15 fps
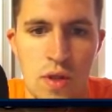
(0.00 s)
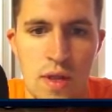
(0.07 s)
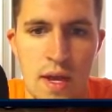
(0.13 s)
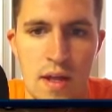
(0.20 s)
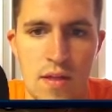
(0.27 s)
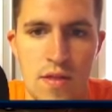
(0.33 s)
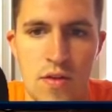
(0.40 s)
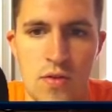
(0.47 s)

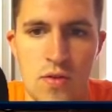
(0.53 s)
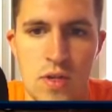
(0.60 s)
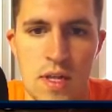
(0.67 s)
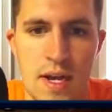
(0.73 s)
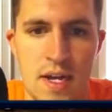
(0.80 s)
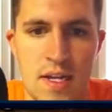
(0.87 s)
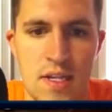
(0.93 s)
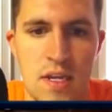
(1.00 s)
those
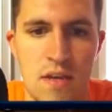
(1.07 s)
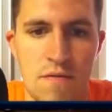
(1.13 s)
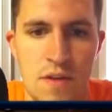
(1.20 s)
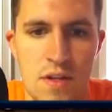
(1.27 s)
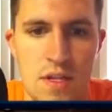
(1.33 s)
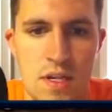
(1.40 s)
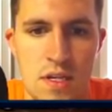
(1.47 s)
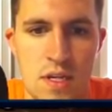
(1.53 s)
last
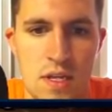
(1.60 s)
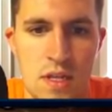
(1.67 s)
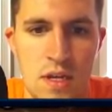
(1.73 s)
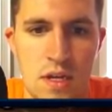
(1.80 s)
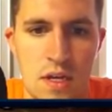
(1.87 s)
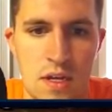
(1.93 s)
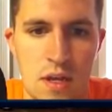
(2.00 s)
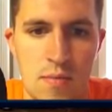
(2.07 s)
defenses in
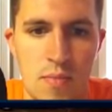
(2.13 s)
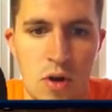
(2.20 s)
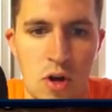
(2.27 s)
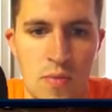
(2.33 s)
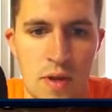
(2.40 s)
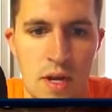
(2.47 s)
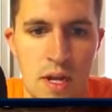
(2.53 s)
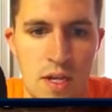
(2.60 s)
the
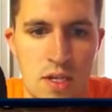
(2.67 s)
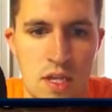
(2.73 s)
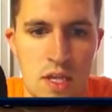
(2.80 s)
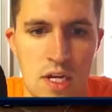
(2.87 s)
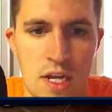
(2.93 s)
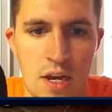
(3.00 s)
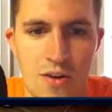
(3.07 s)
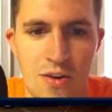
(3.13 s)
compartment next to the
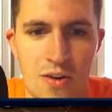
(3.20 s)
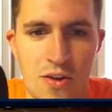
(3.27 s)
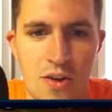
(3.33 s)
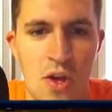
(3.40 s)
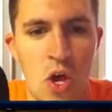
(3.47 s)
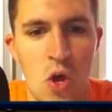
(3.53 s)
town hall.